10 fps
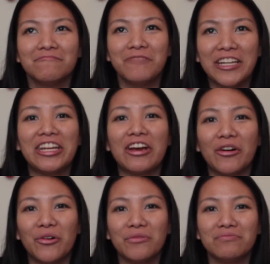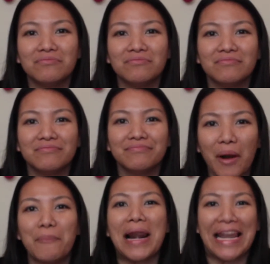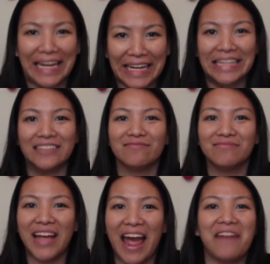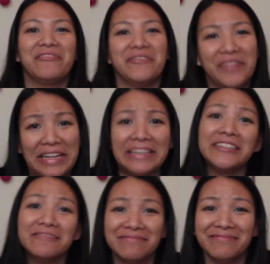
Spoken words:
video properly every week.